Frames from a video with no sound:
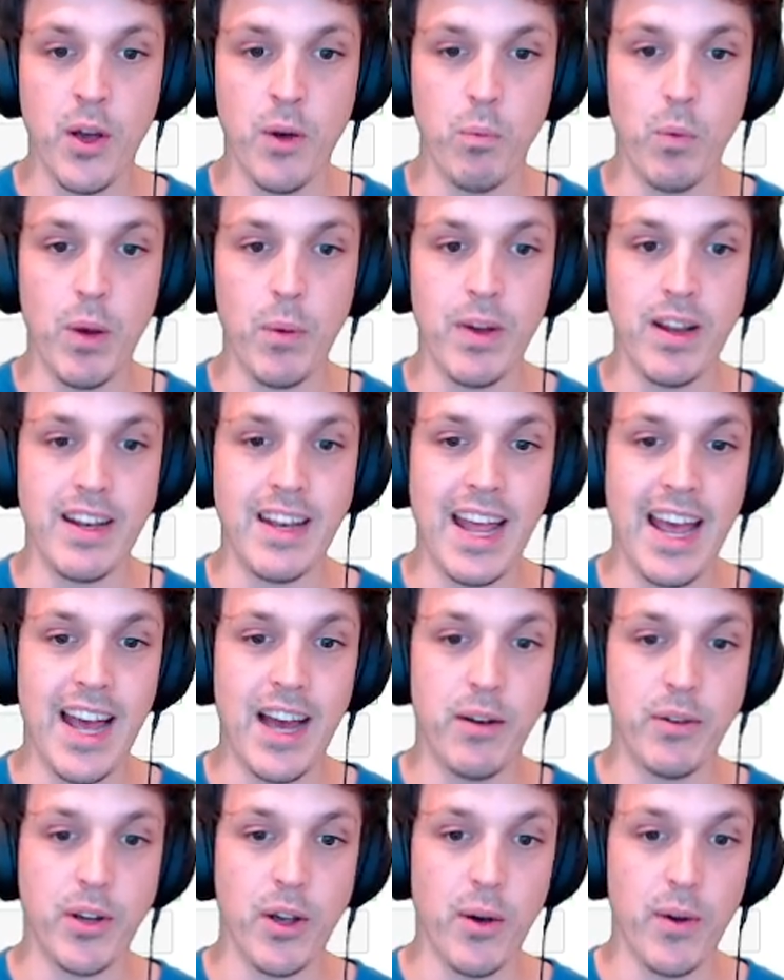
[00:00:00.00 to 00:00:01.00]
where we're
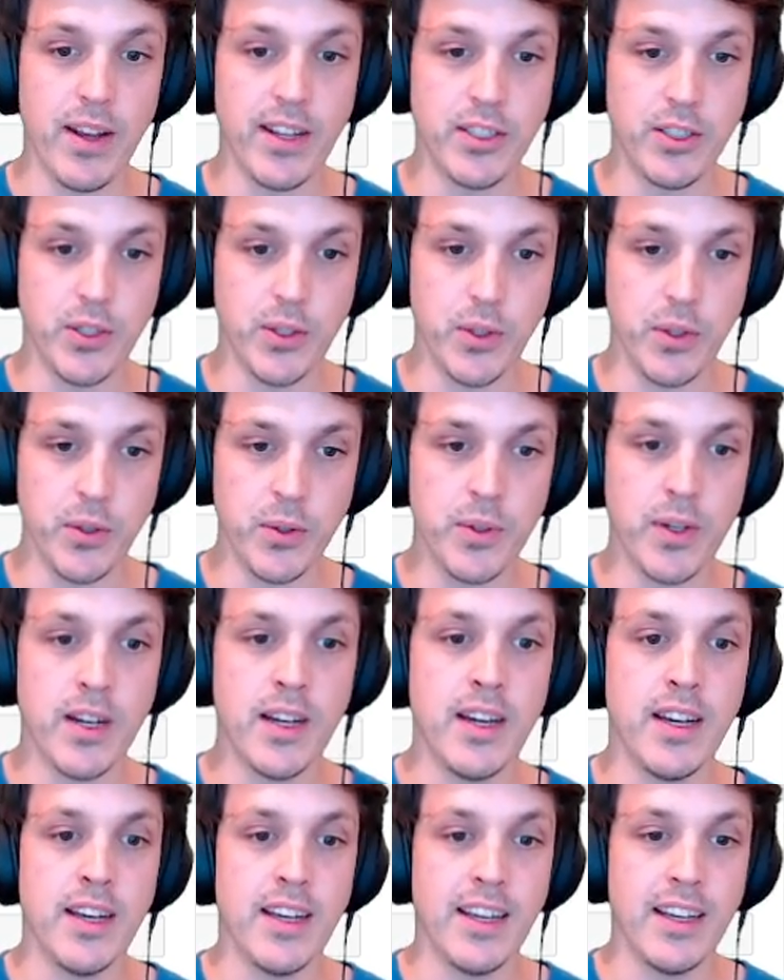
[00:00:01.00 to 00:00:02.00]
now going to
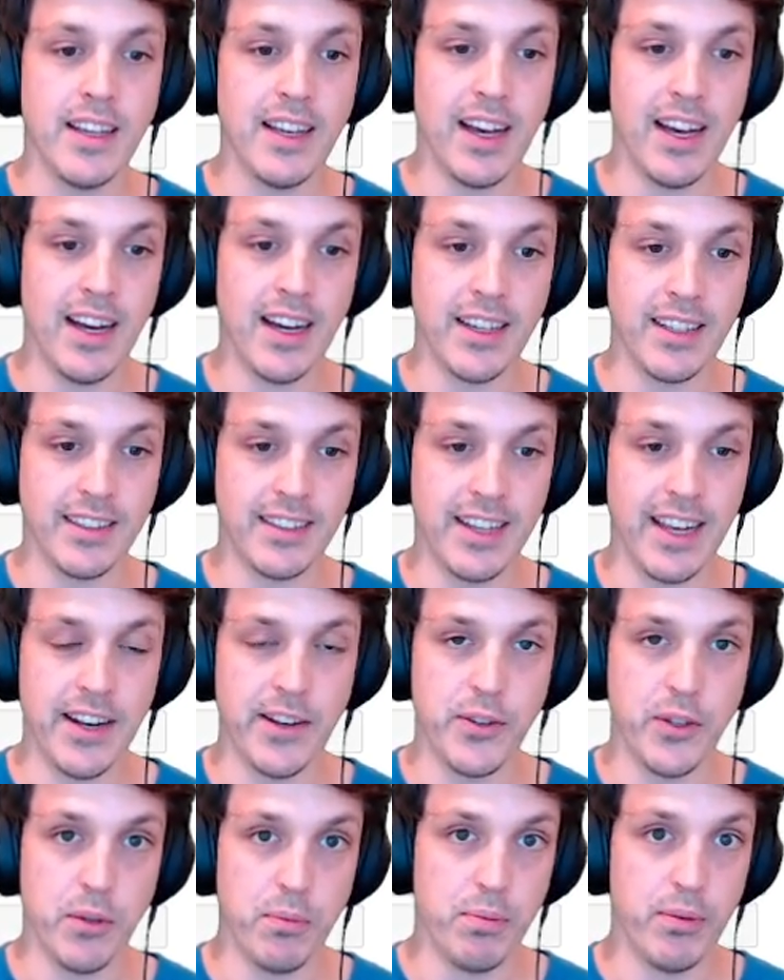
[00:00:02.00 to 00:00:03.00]
get
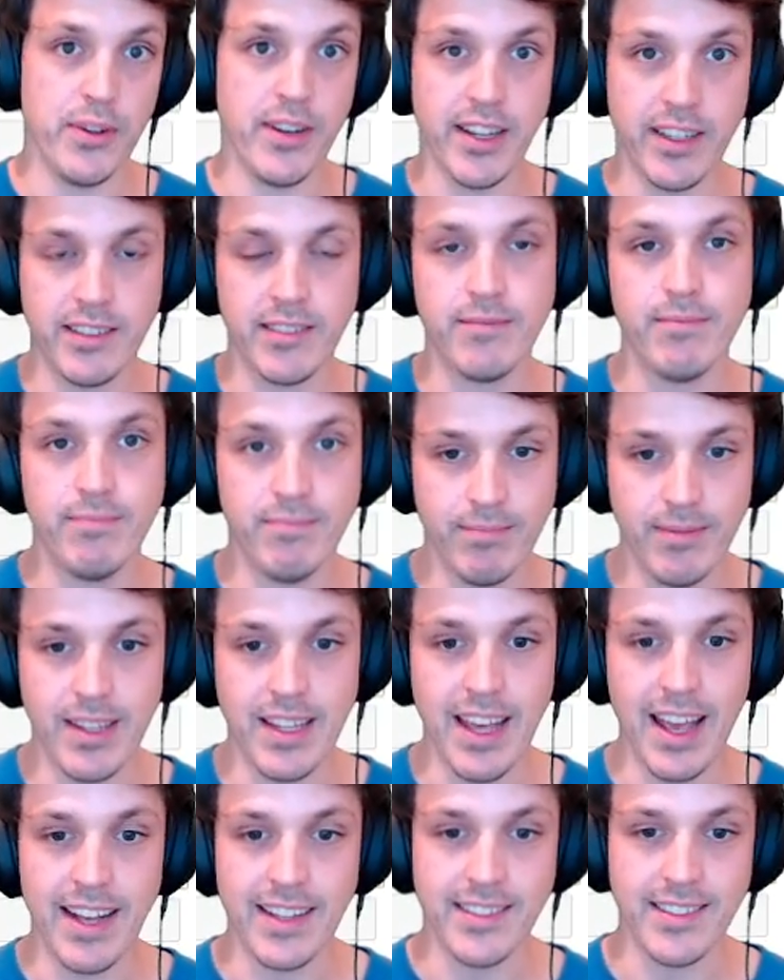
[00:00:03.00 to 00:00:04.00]
it to predict
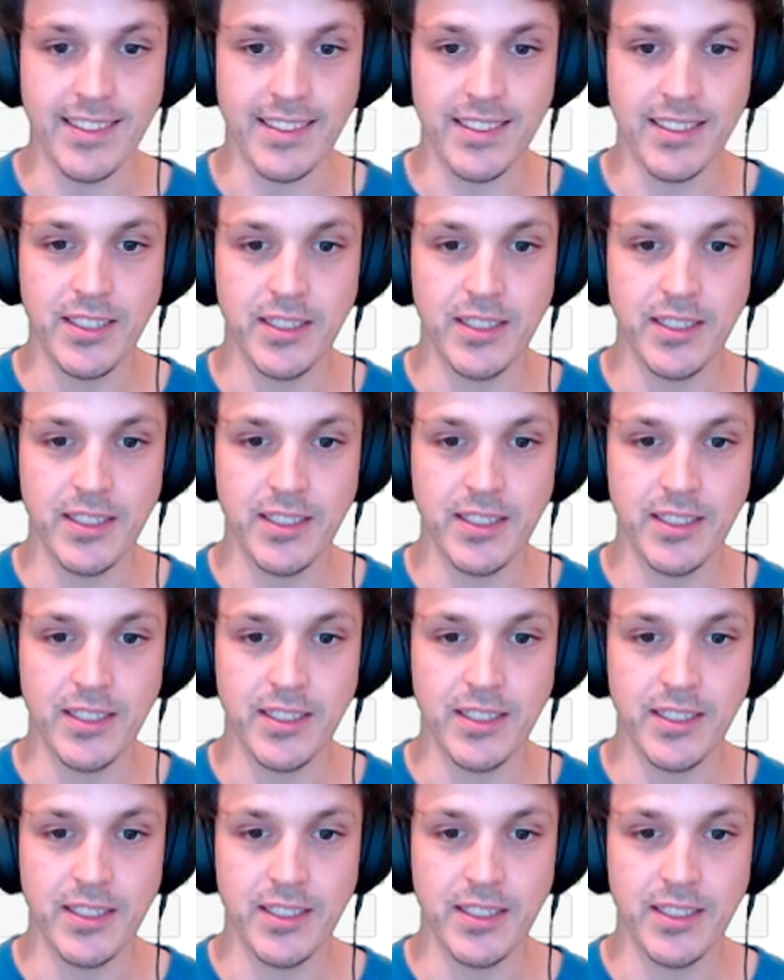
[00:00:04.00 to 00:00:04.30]
the answers.